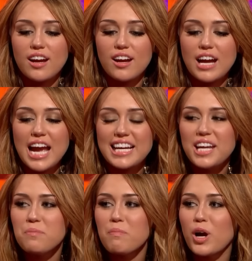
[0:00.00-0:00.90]
I
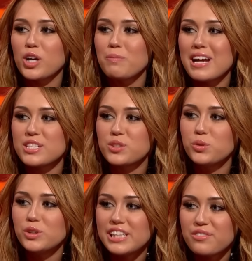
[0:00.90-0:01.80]
kind of mark my
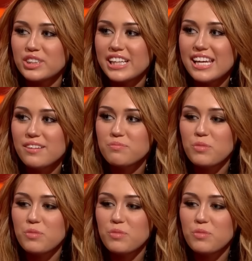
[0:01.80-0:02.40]
school differently.